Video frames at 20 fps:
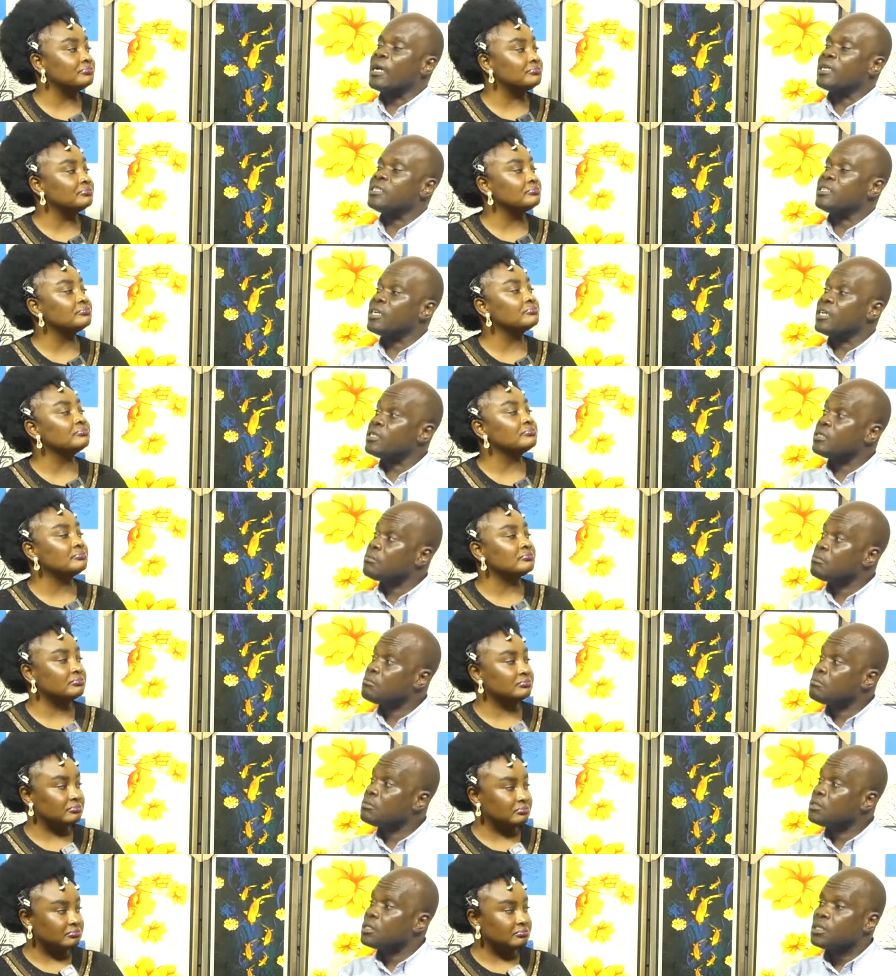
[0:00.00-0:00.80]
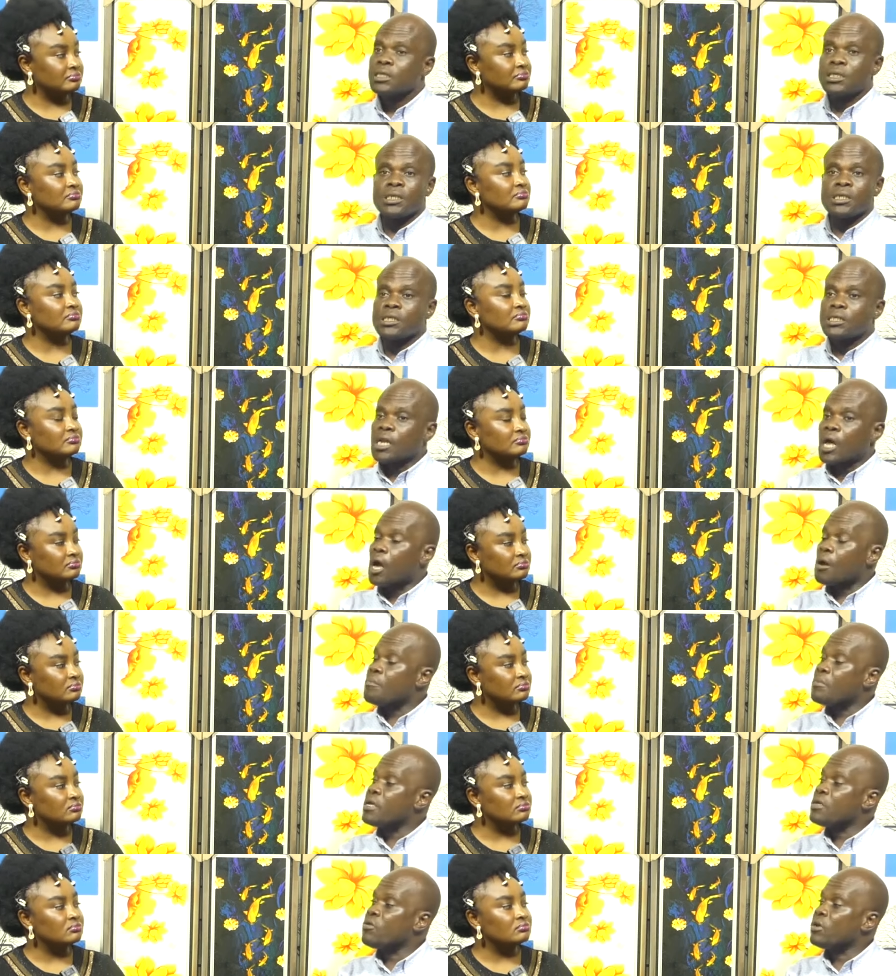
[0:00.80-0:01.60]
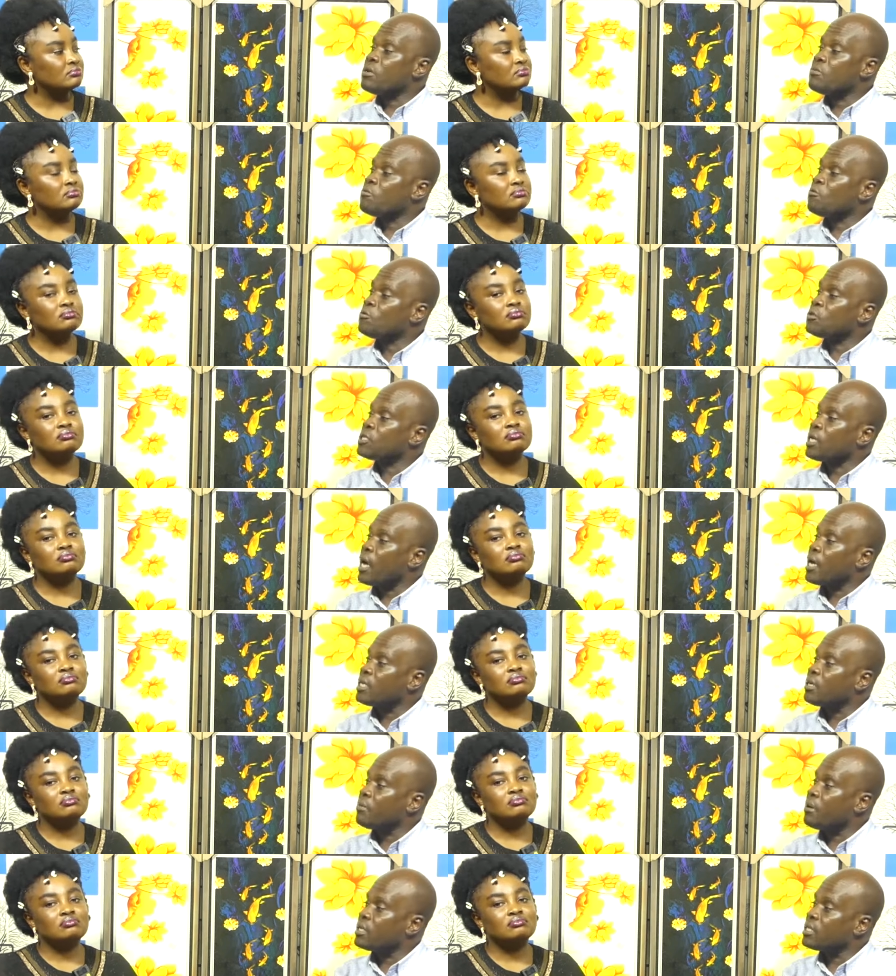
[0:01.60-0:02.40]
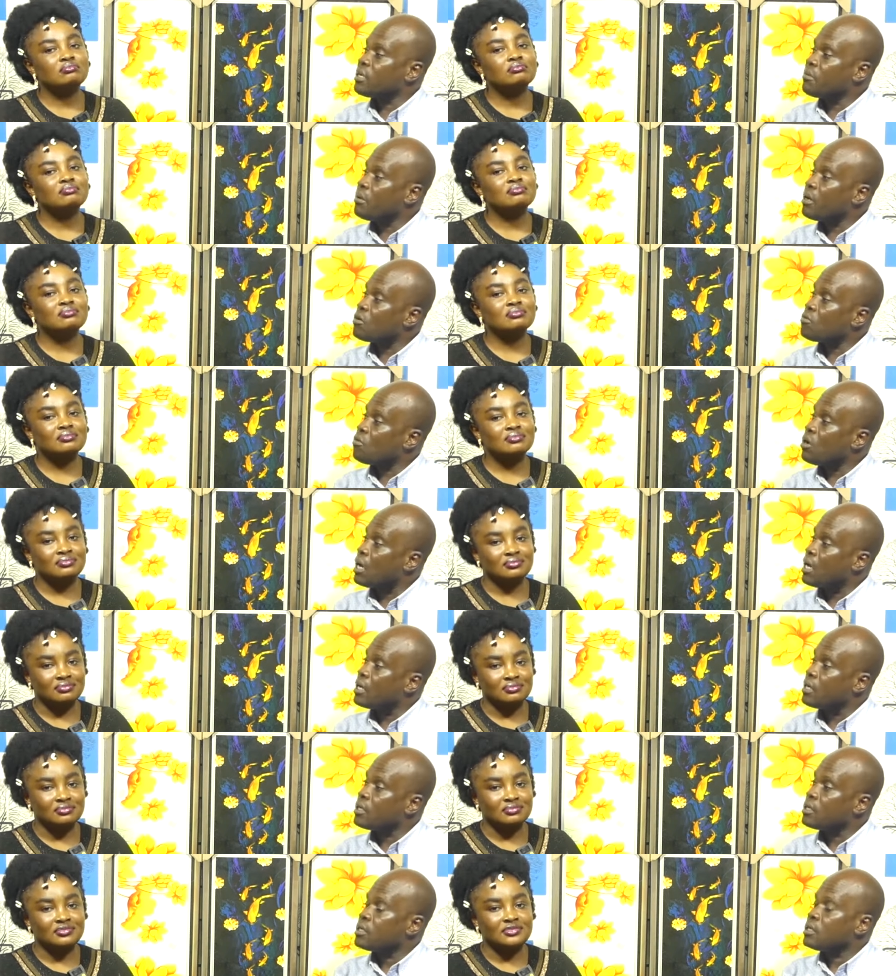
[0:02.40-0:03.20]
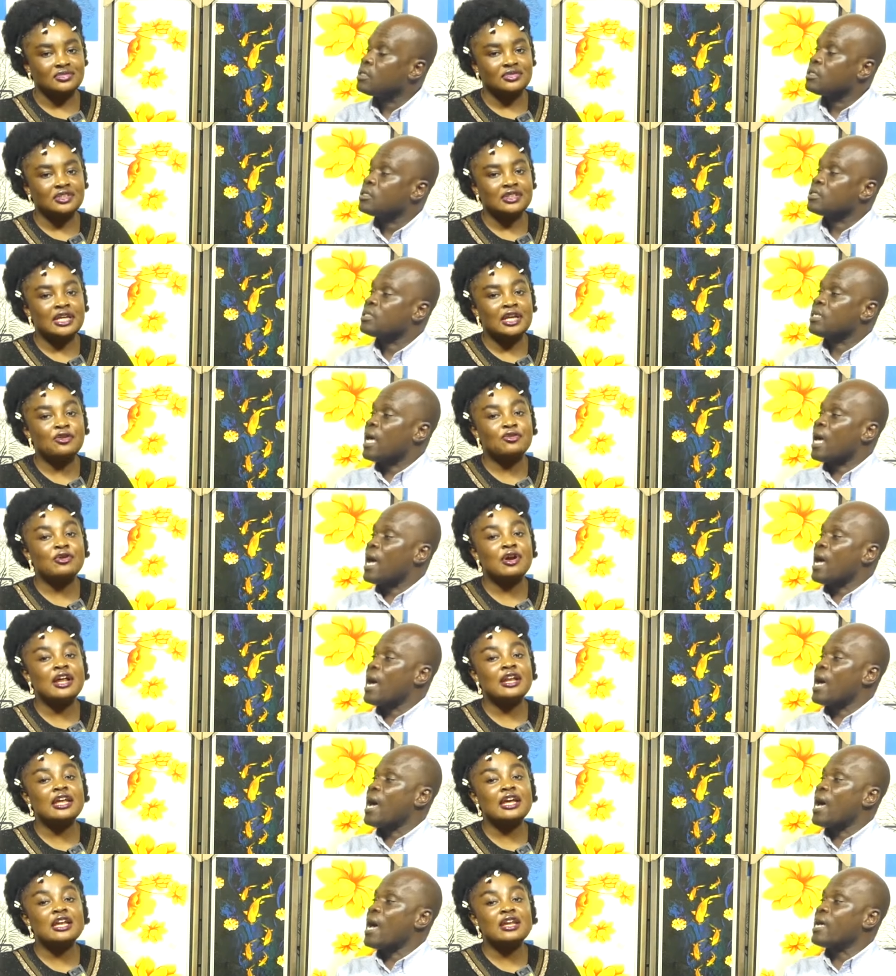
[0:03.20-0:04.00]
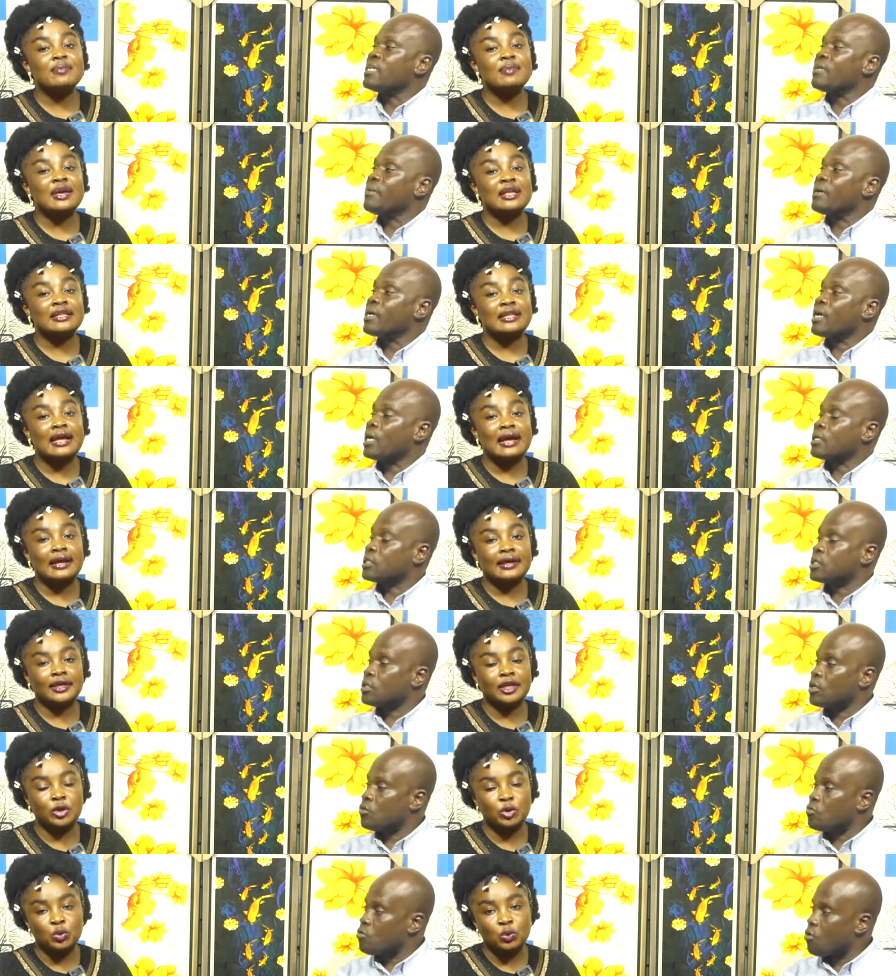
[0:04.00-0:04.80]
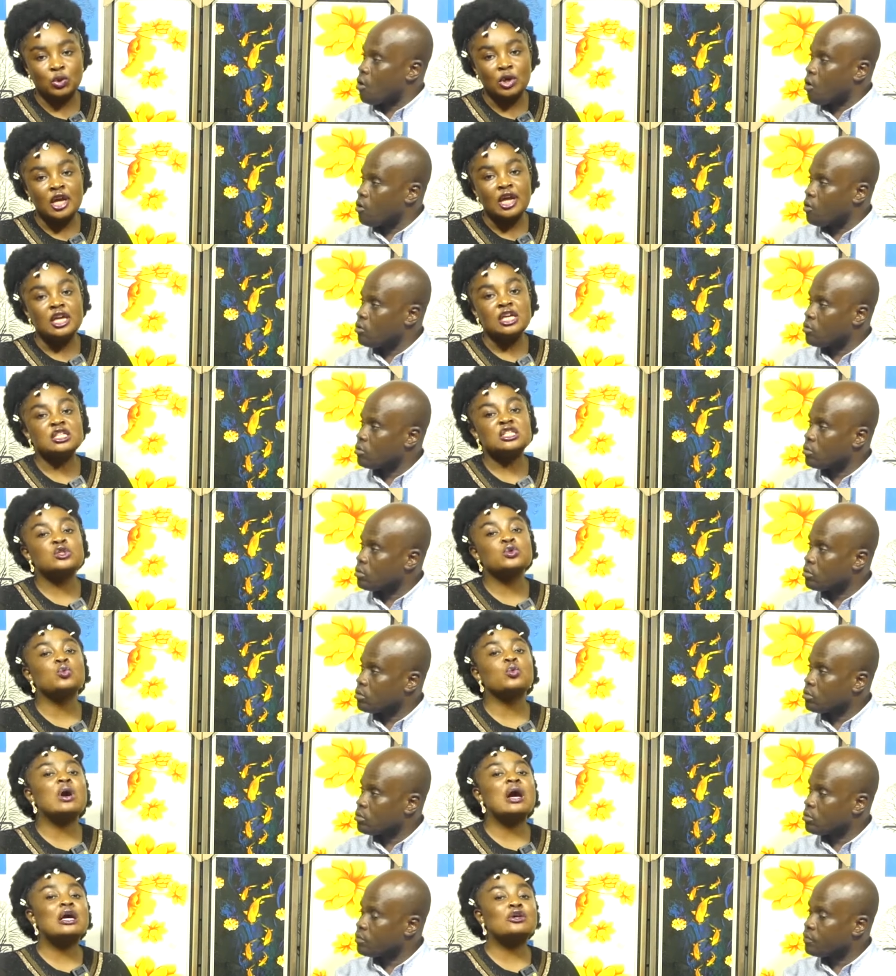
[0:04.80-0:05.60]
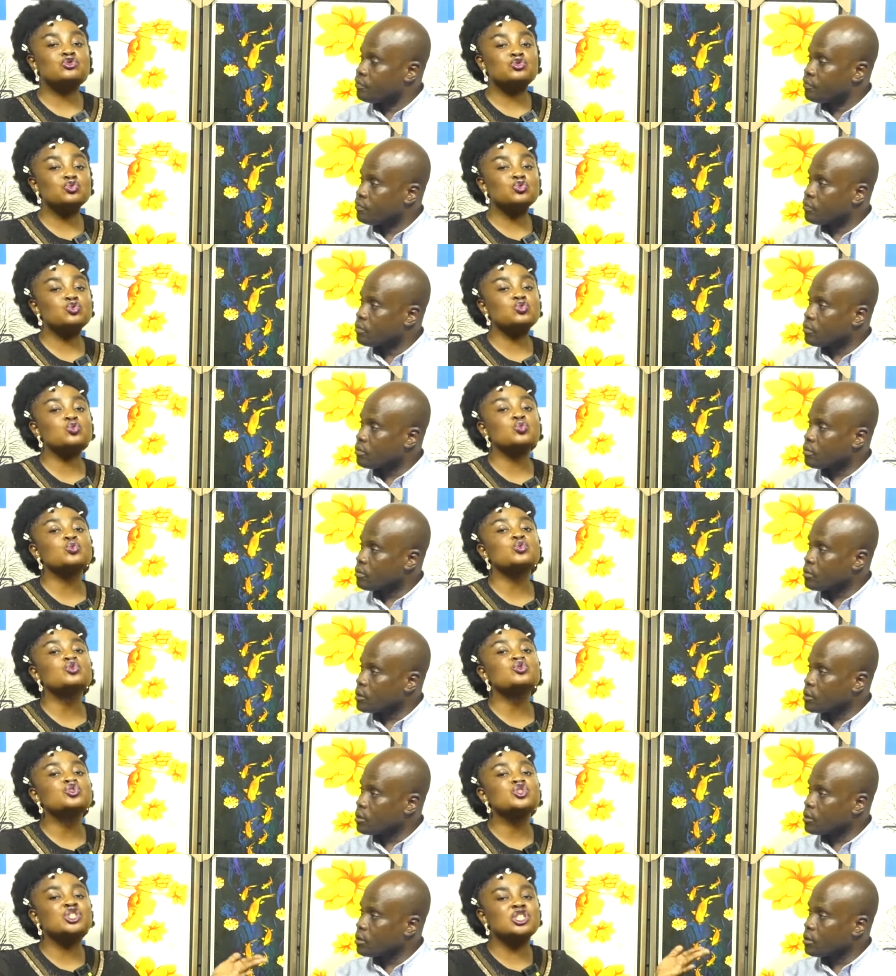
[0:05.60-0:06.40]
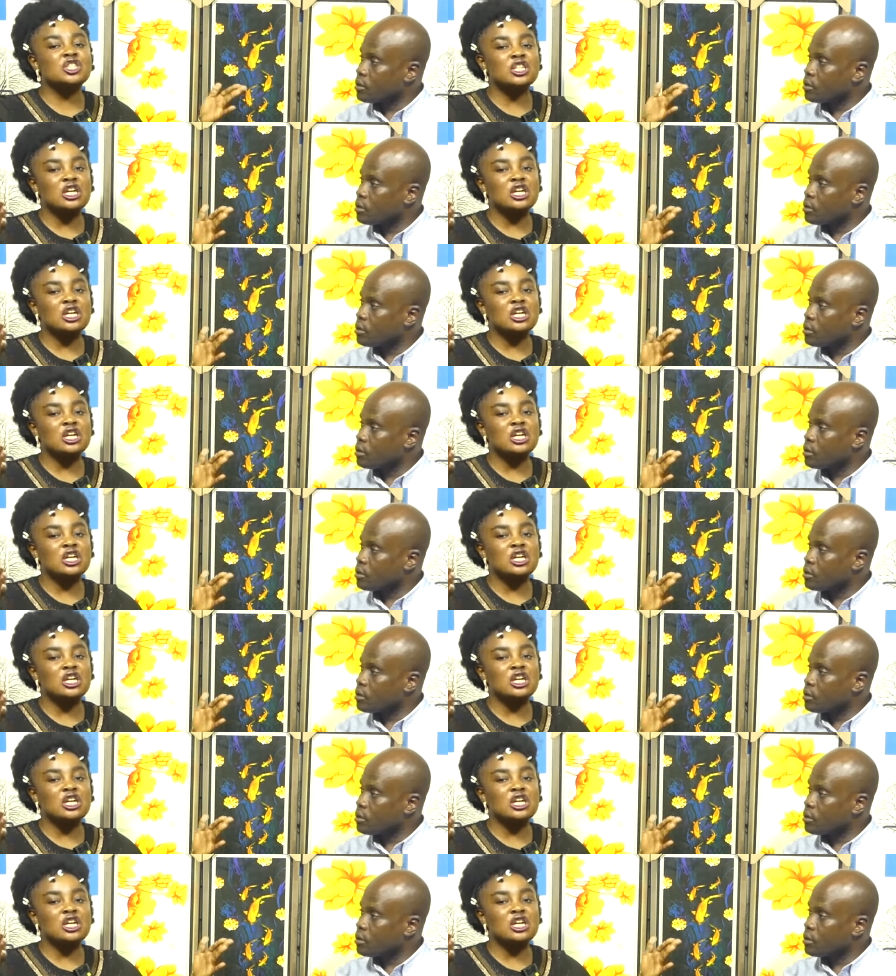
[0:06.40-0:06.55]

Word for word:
Speaker 1: idea. Now be you and Sani Manamanoa.
Speaker 2: Sani, the country of war. It's one so so wood,